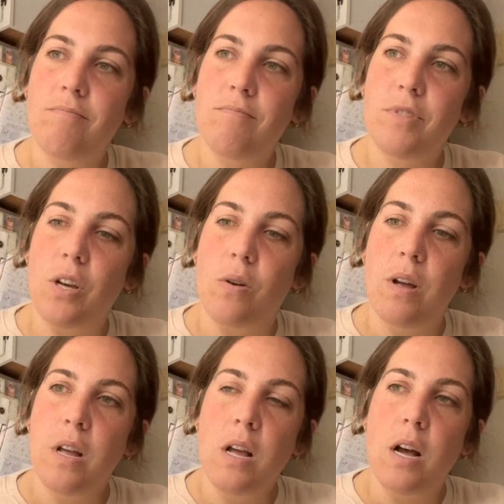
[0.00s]
So
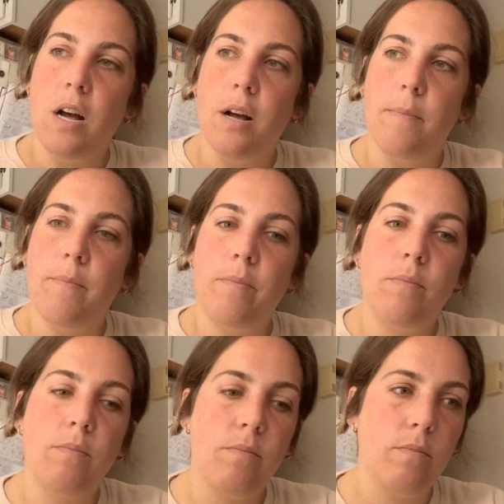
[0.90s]

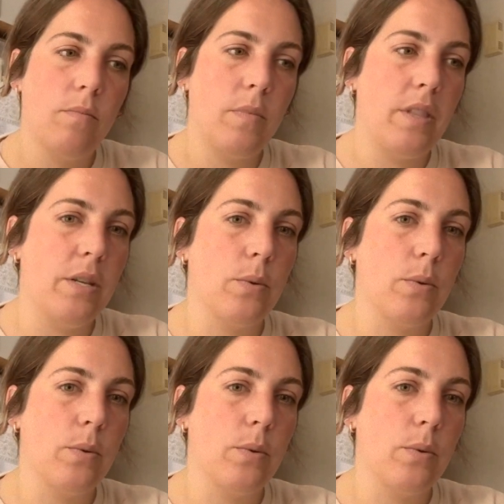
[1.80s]
these